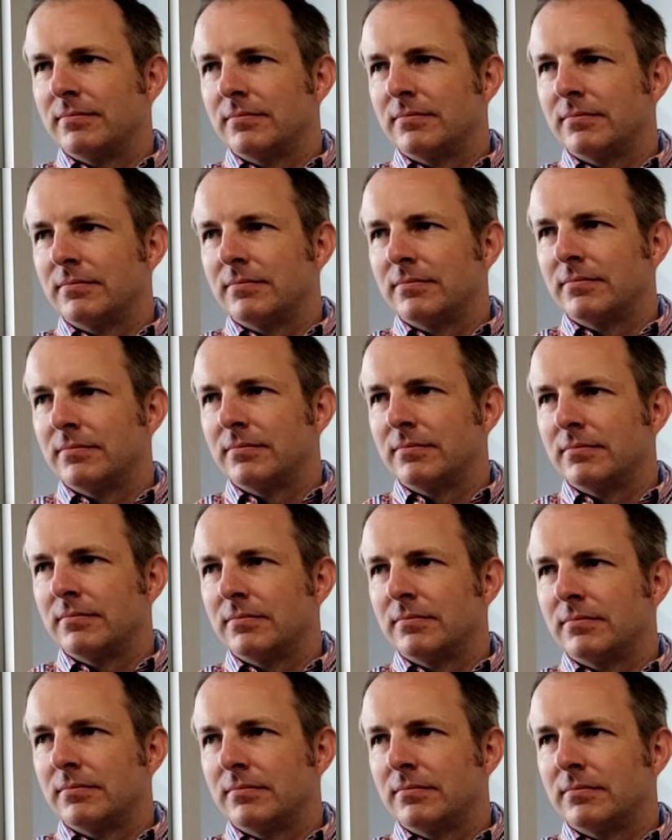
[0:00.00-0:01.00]

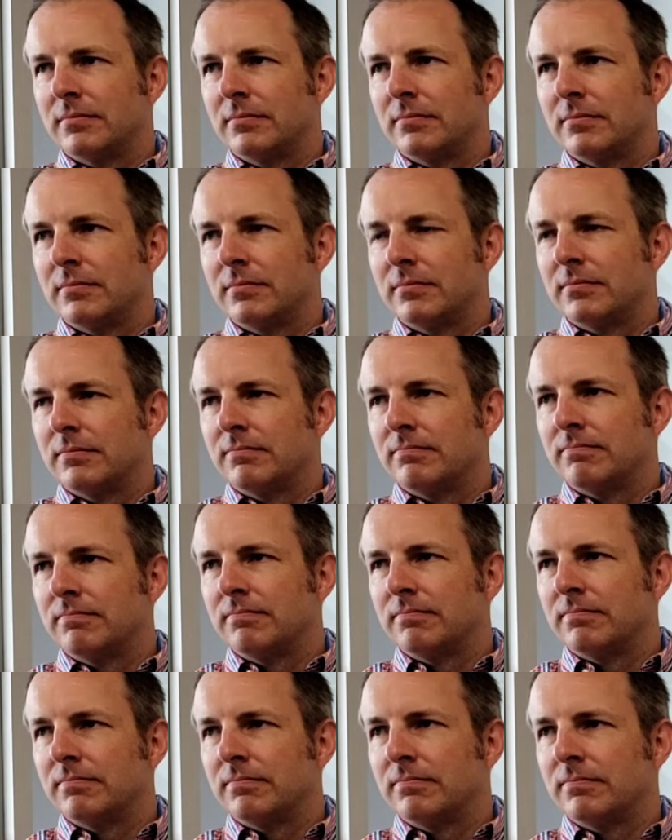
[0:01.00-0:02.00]
process, the
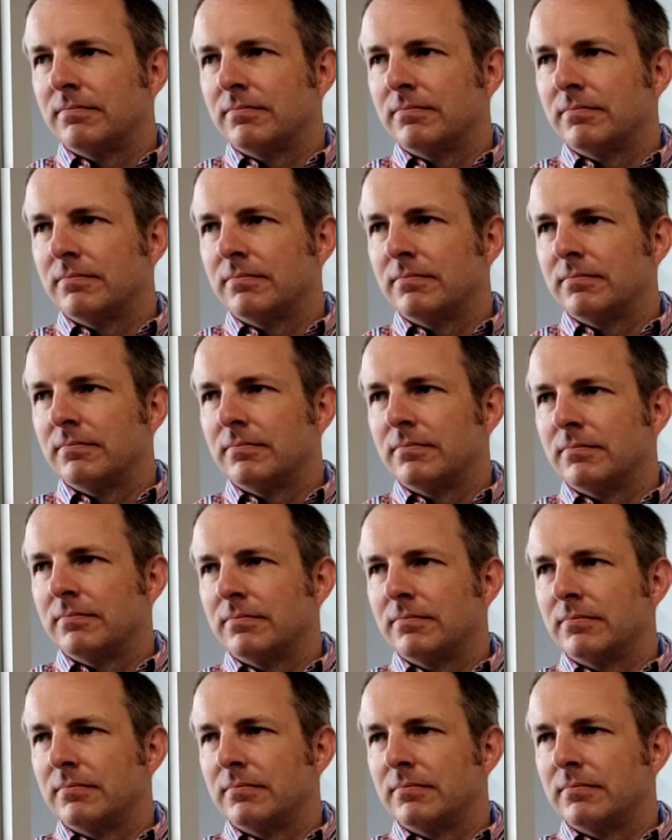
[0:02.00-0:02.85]
certification,